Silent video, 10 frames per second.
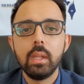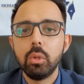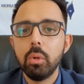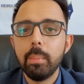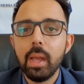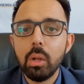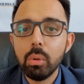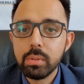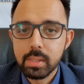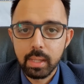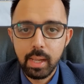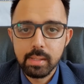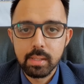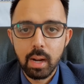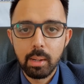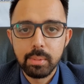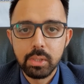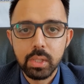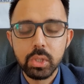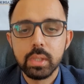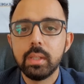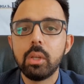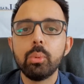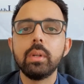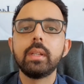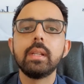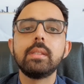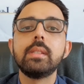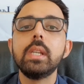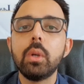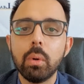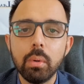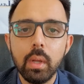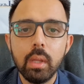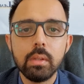You may lose the case at arbitration, then you will get 0.